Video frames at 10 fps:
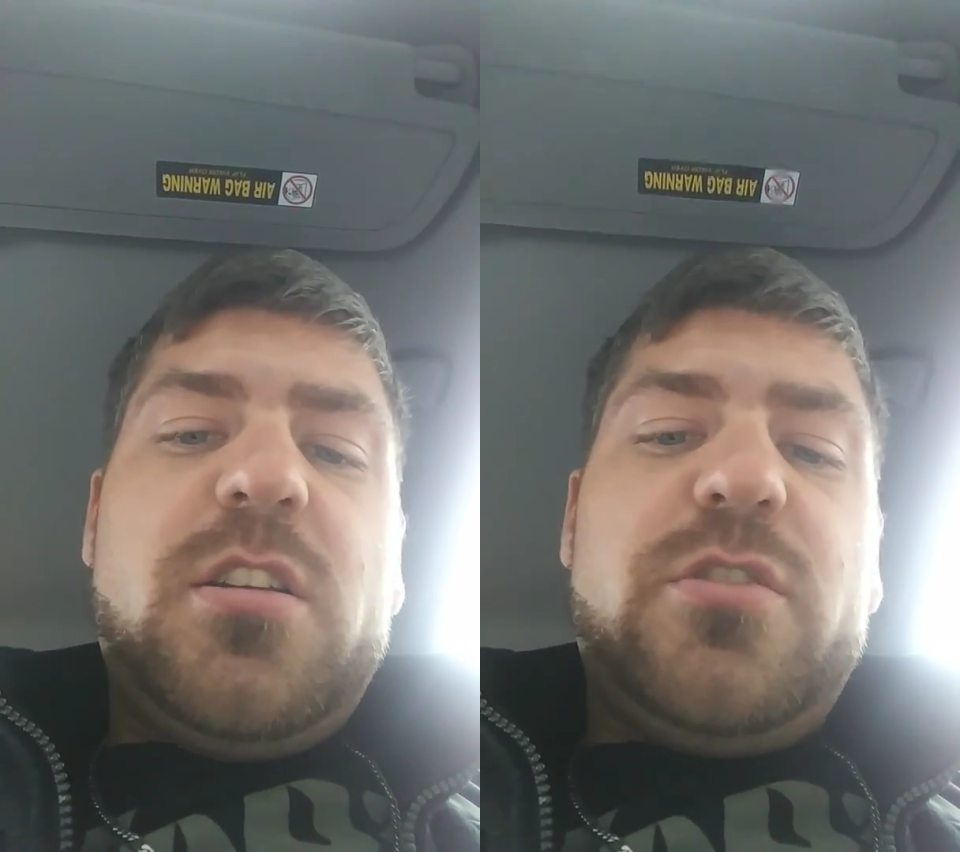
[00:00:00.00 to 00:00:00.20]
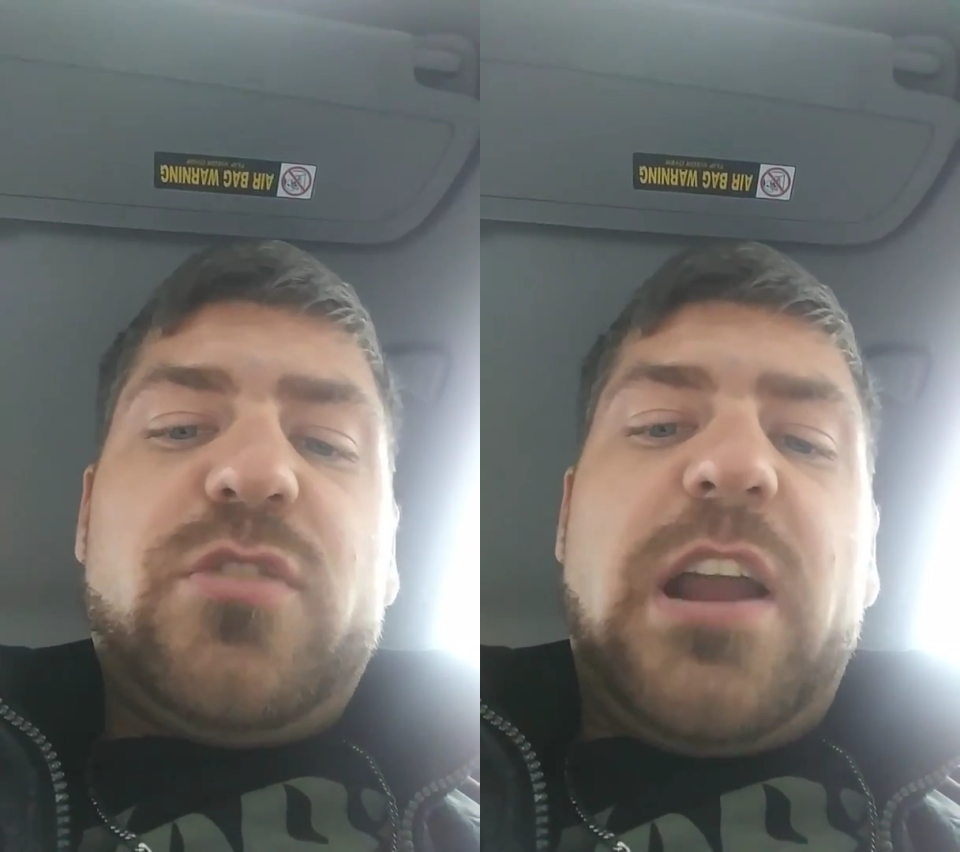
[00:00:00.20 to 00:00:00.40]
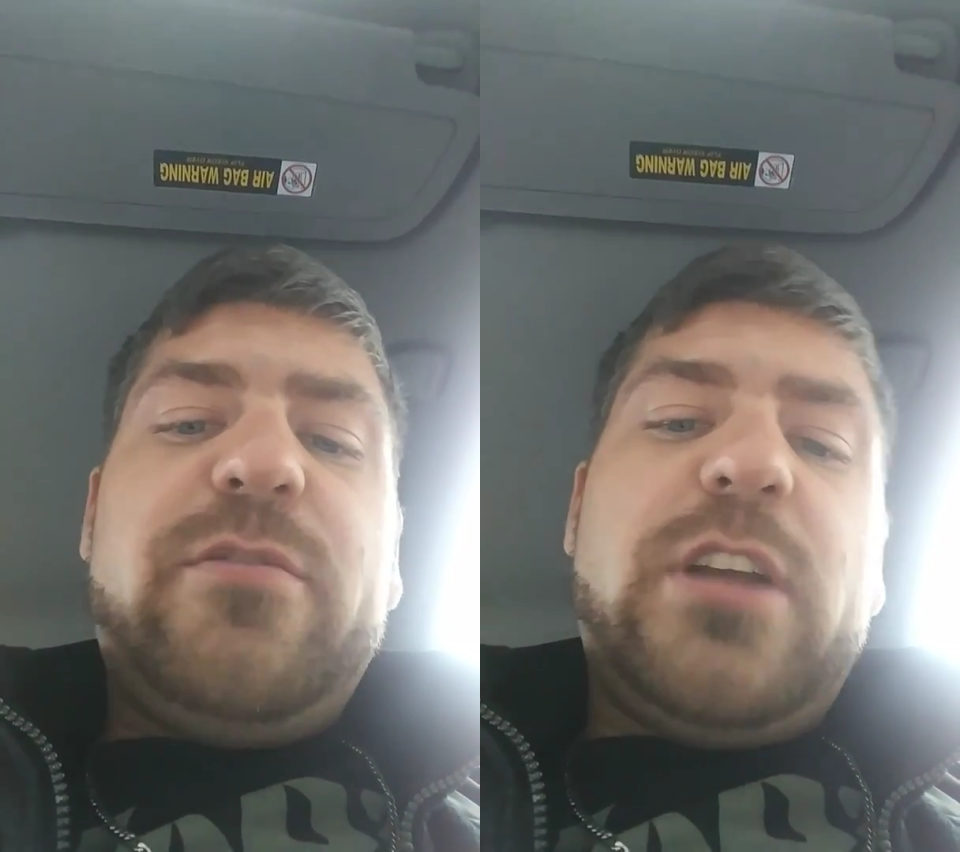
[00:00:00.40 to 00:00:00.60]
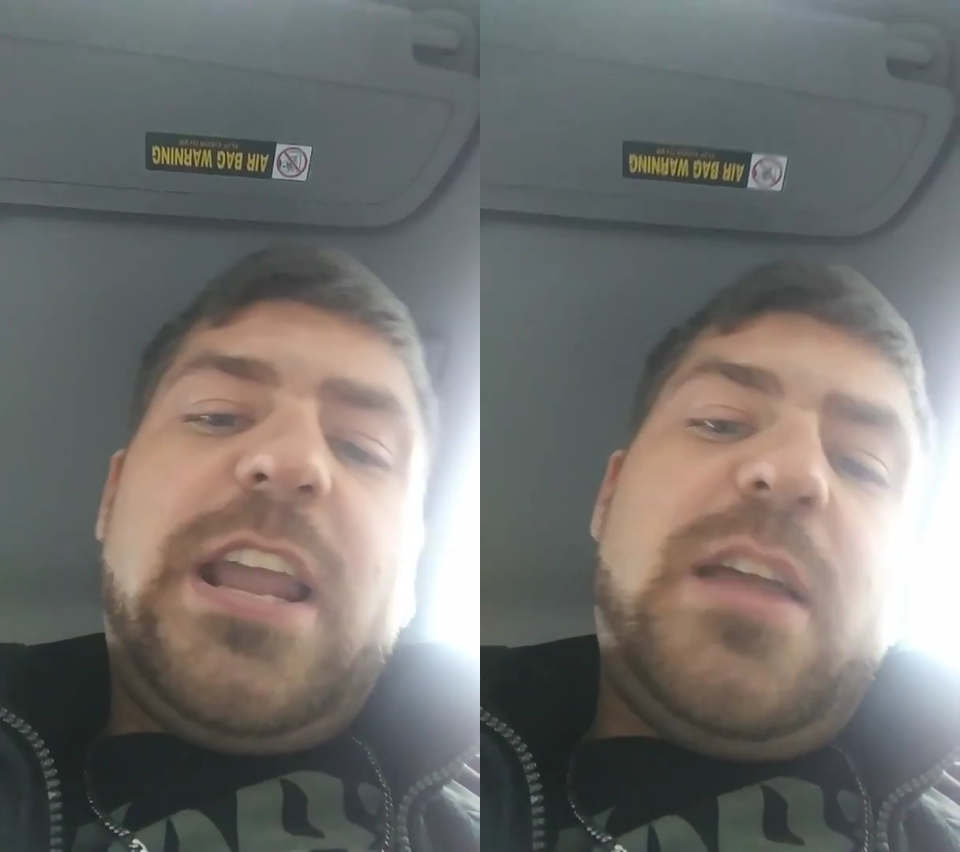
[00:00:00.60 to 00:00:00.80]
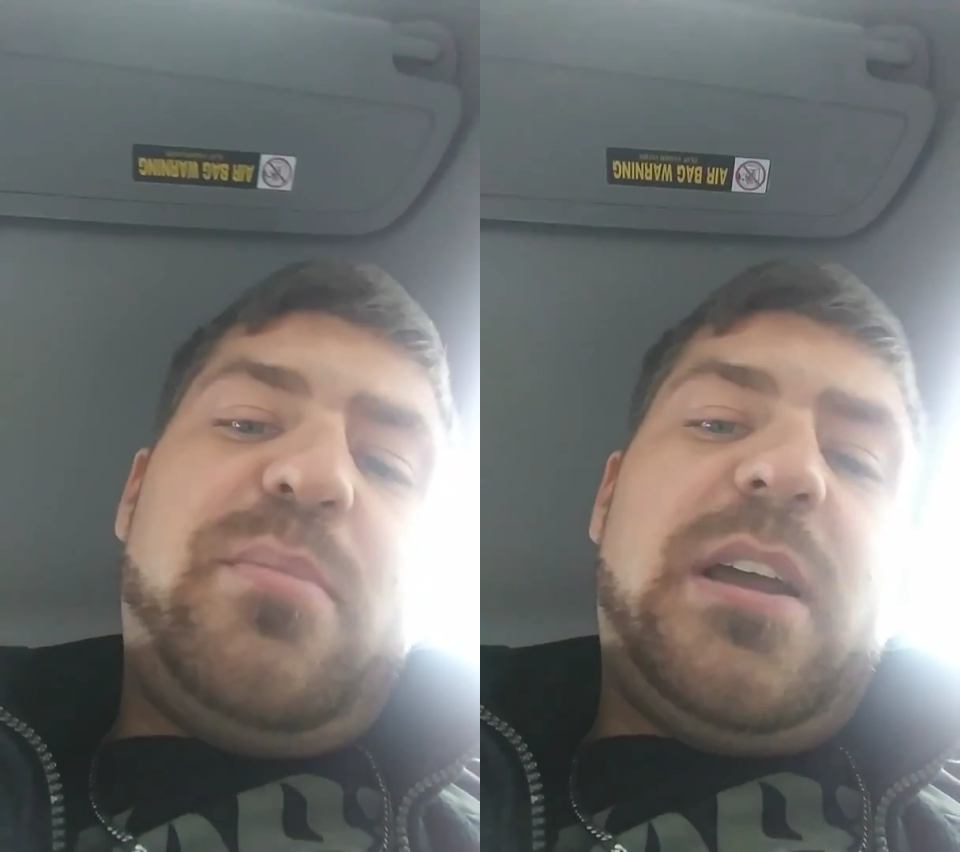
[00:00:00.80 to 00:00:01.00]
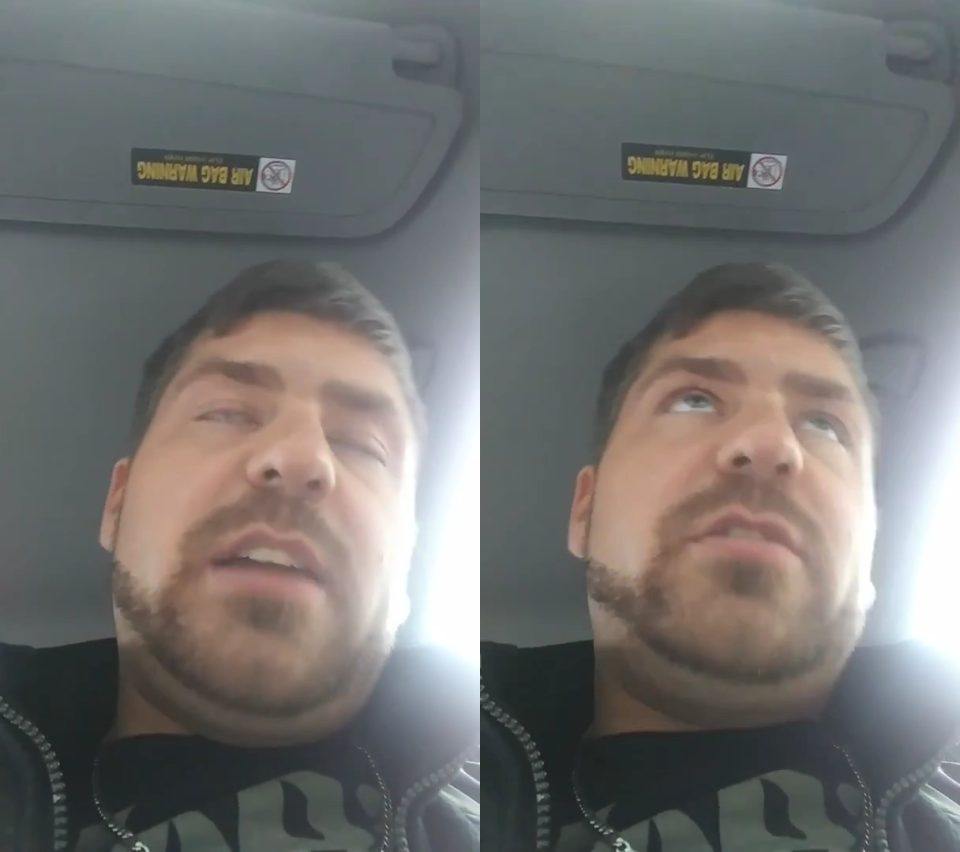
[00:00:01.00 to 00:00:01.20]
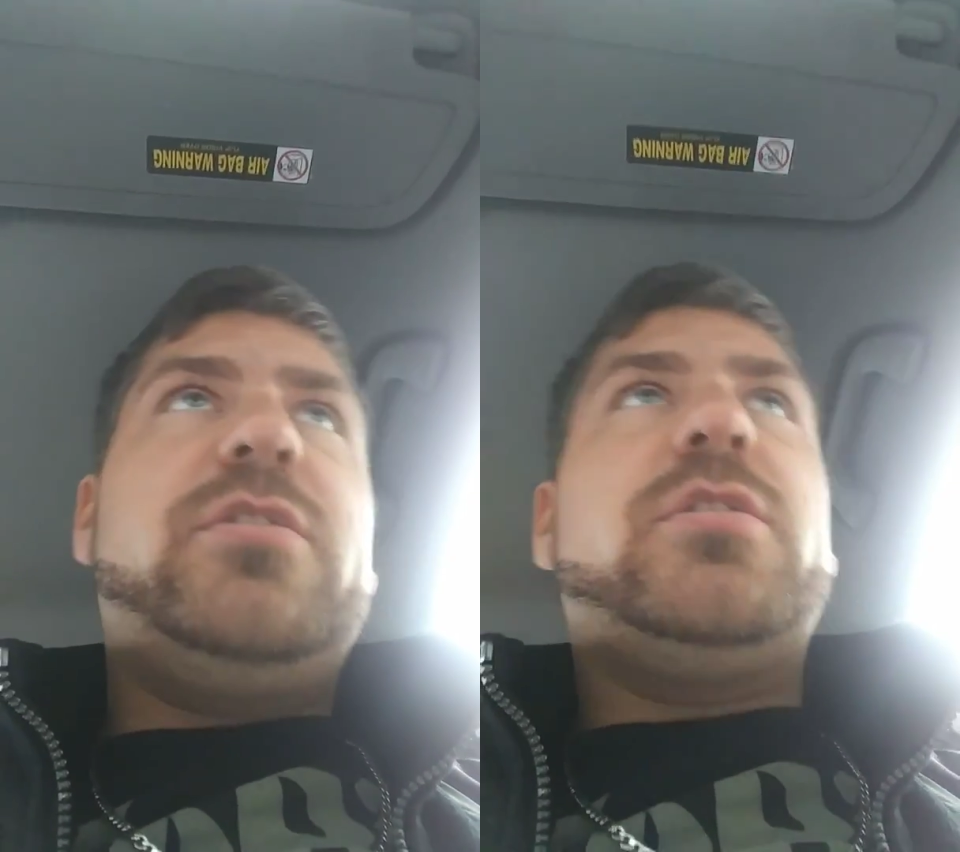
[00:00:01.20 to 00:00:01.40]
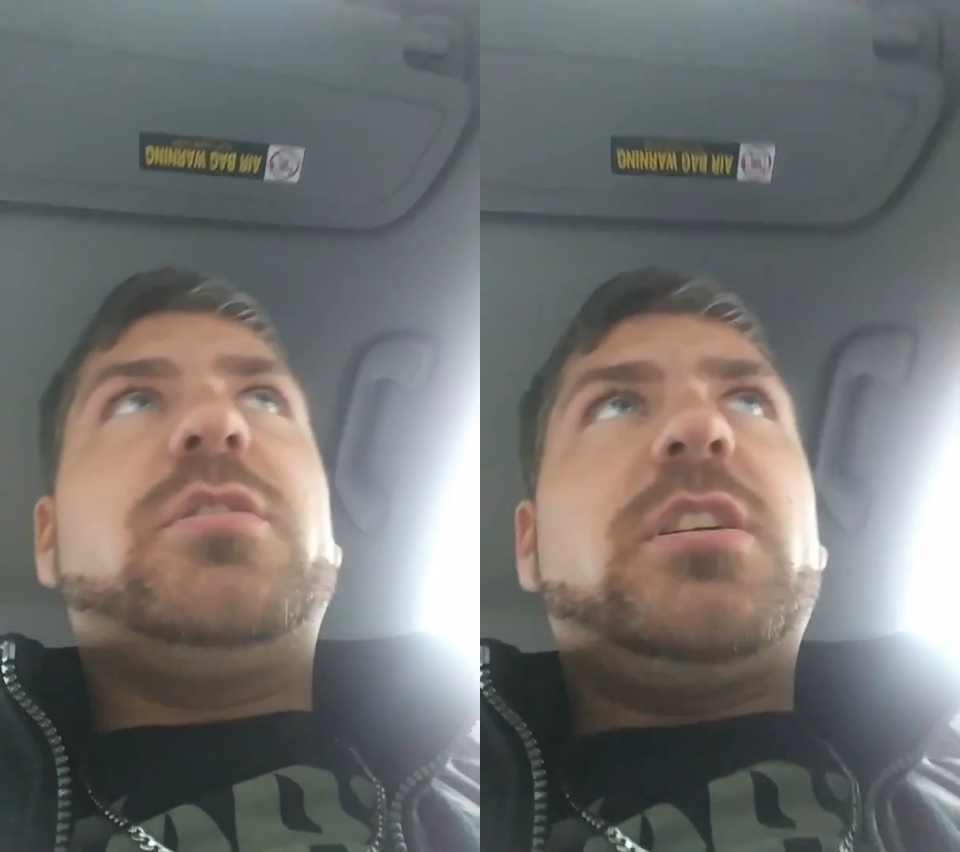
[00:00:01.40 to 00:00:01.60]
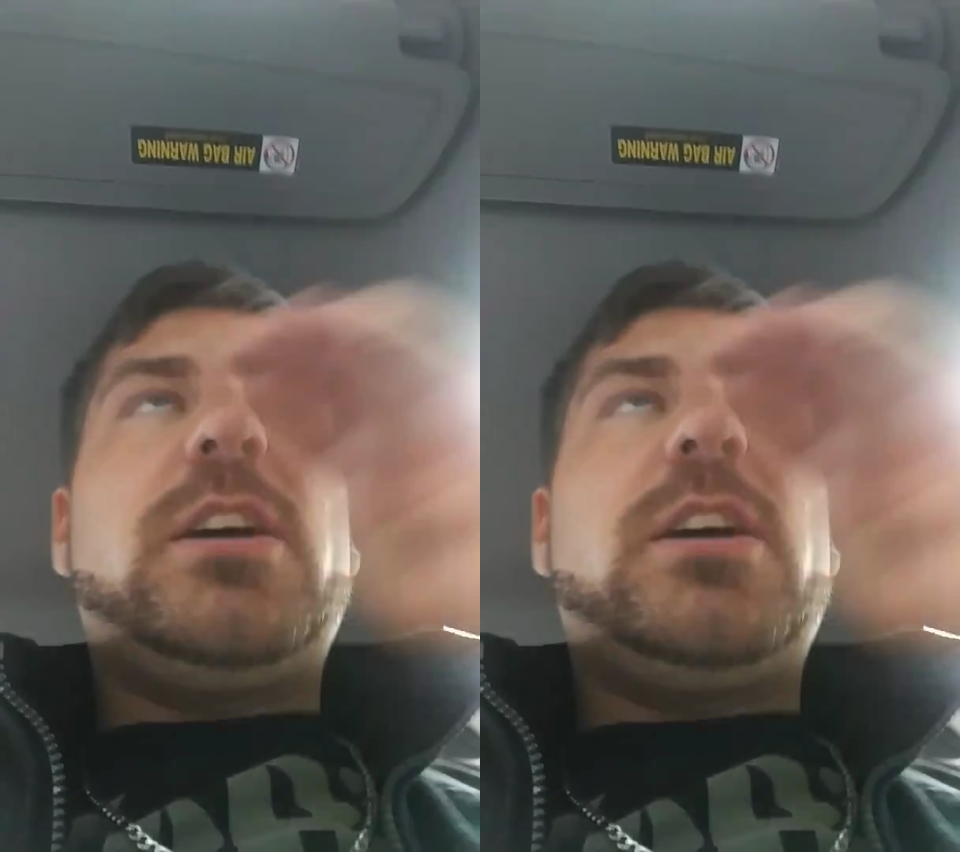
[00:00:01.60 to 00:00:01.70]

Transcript: driver and passenger